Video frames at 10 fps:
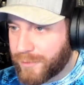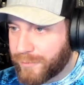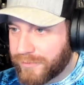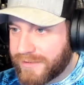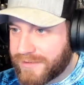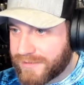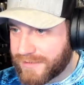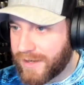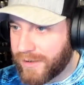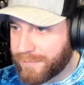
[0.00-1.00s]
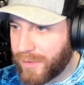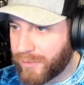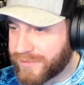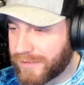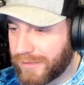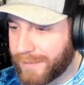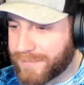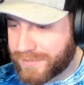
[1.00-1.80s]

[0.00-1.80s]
releases there and post clips.